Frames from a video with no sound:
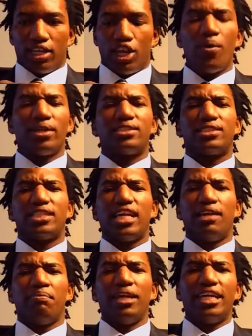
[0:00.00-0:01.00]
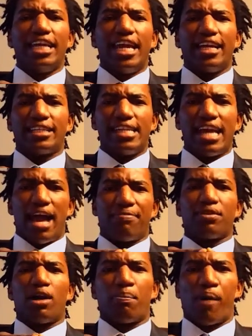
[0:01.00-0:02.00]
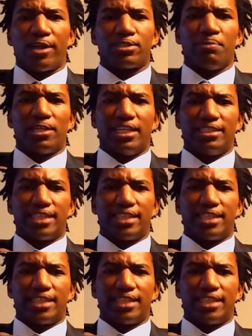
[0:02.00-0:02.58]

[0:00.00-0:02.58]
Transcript: You would see immediately after approximately